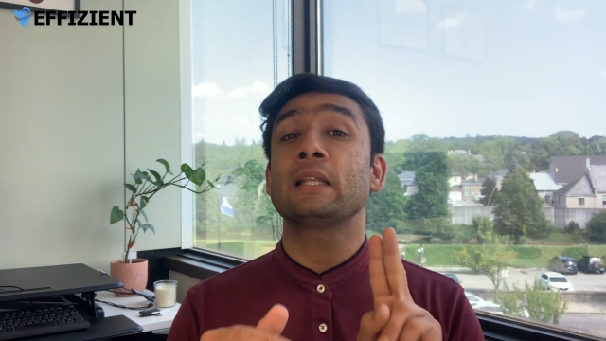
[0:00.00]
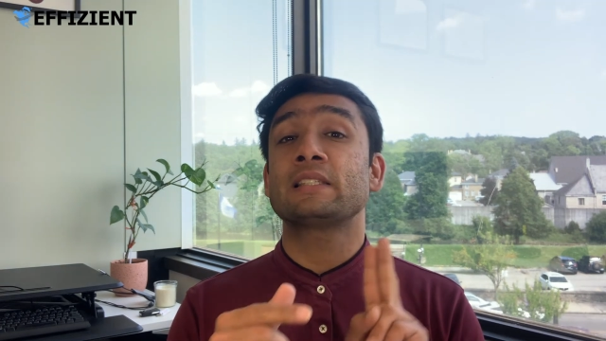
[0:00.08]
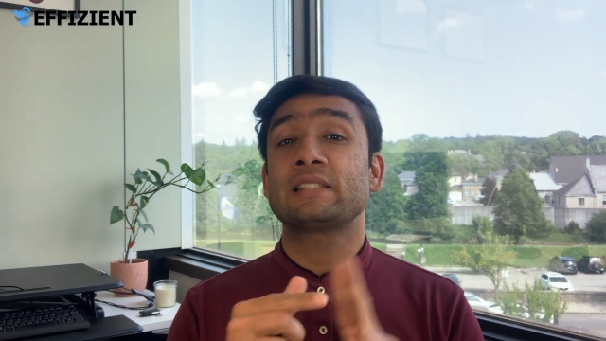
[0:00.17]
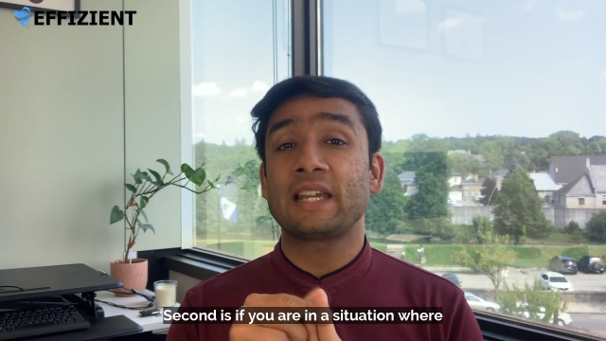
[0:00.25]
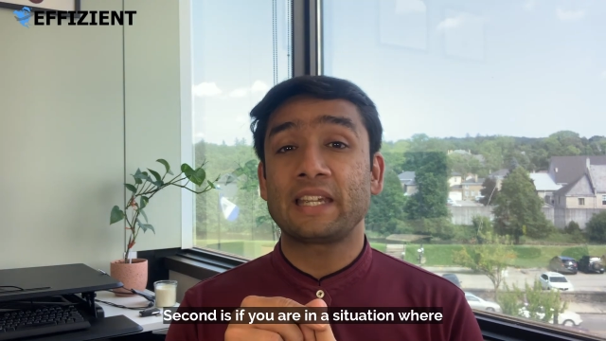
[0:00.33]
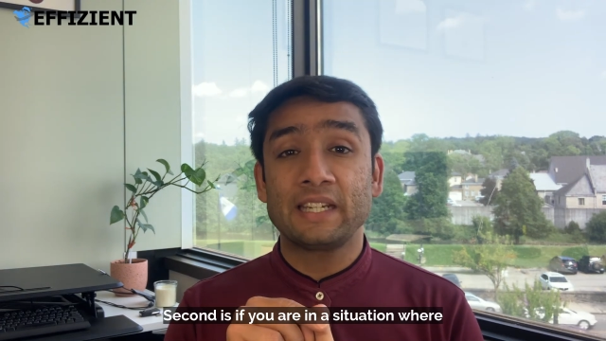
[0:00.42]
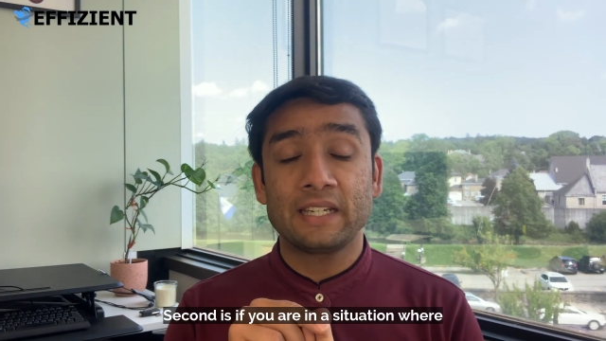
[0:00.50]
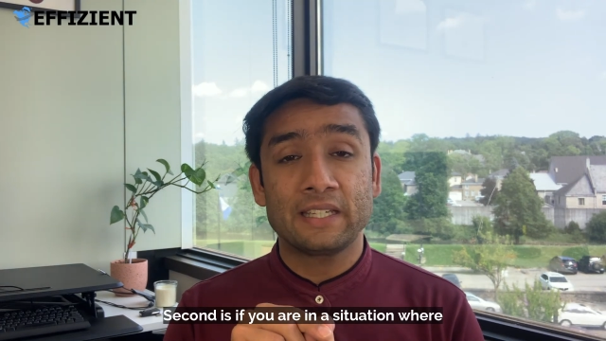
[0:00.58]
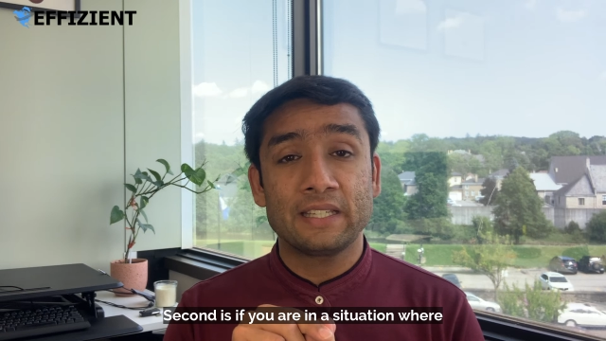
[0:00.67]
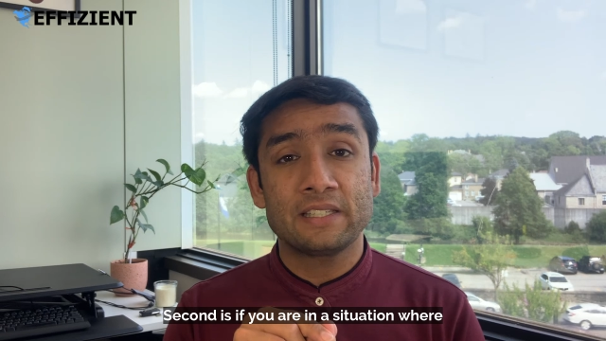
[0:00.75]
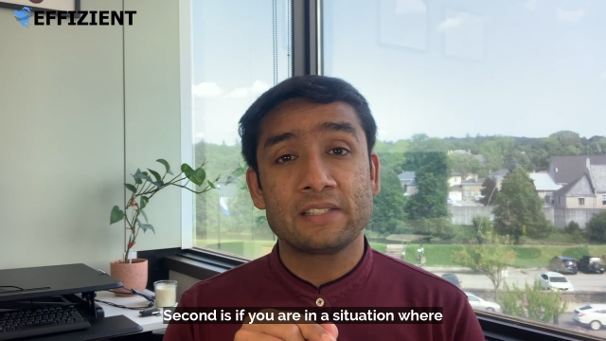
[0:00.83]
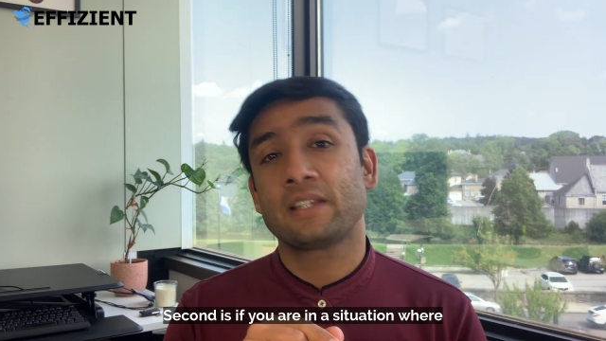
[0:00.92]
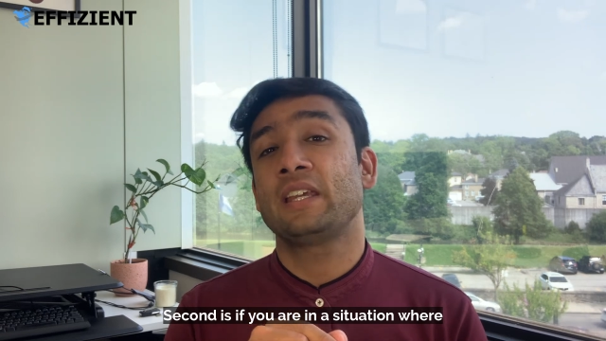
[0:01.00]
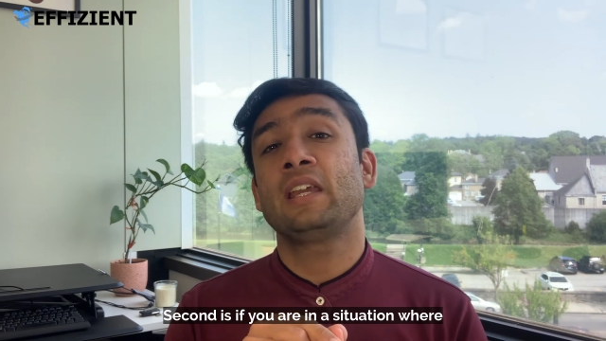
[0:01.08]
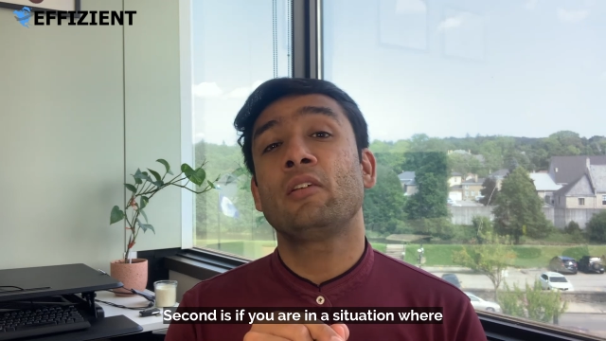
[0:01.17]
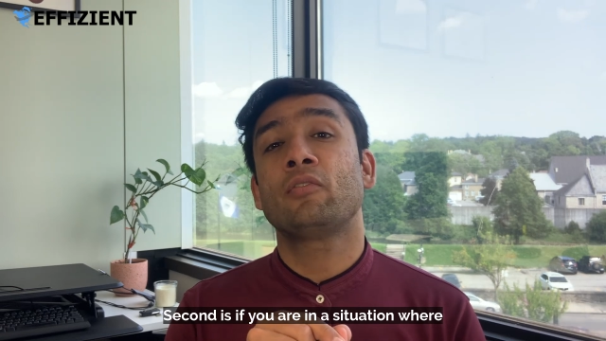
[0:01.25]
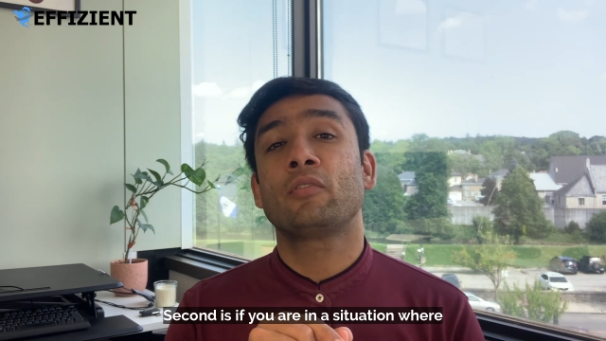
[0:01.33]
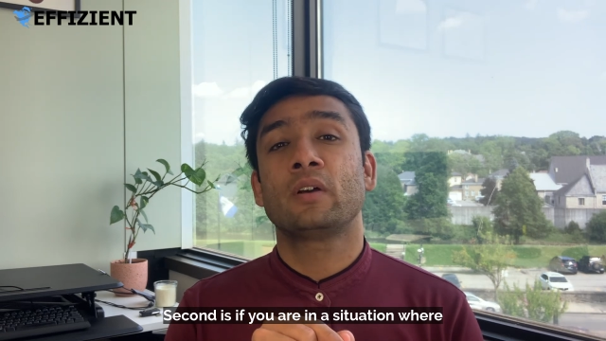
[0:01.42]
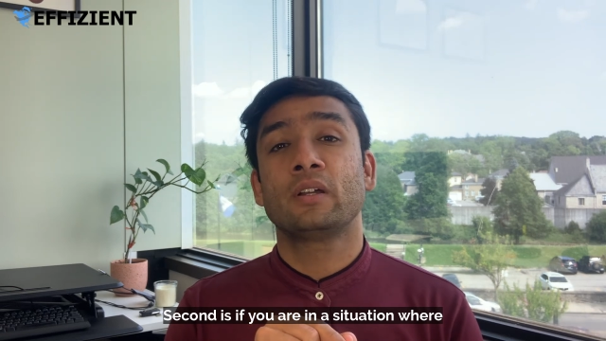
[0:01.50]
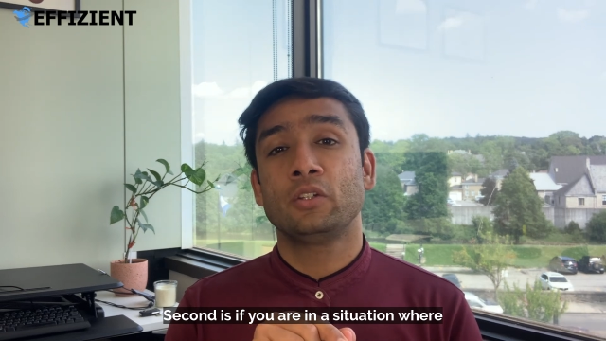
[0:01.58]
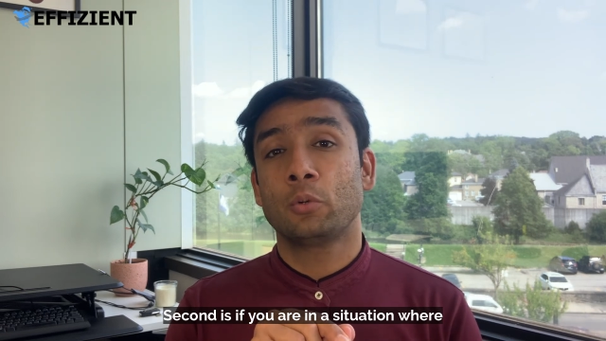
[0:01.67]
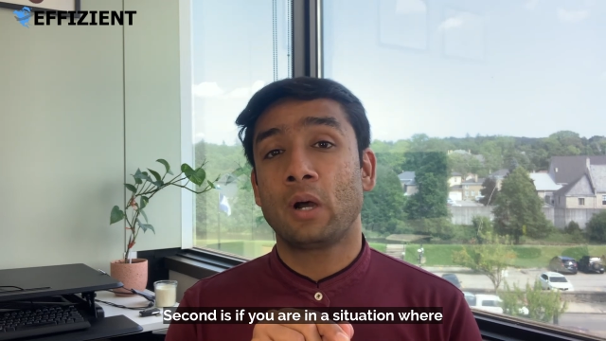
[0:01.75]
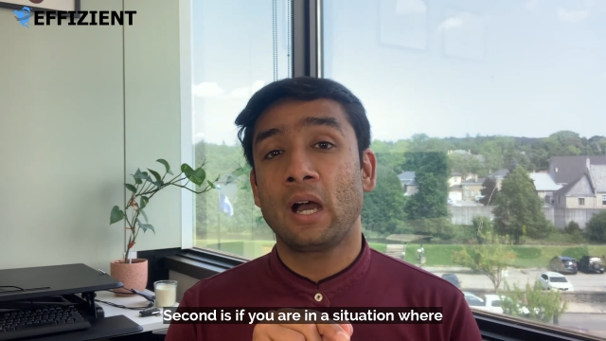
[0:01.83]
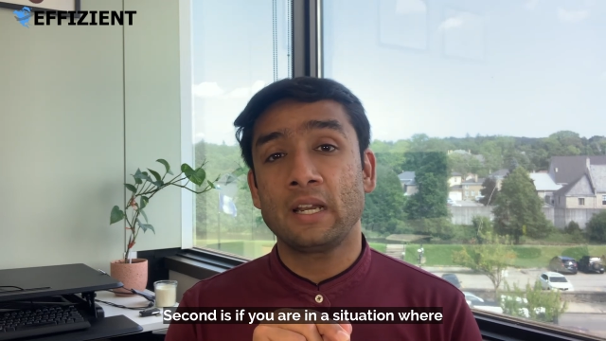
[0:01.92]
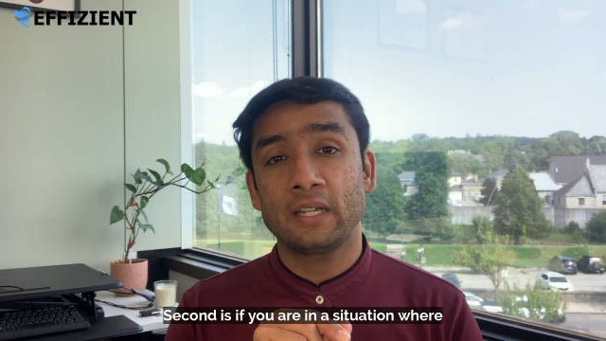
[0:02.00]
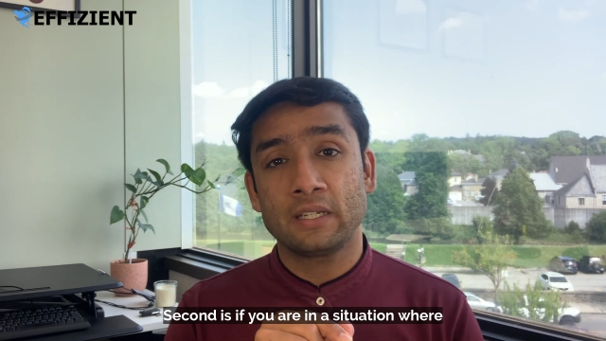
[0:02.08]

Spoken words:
Second is, if you are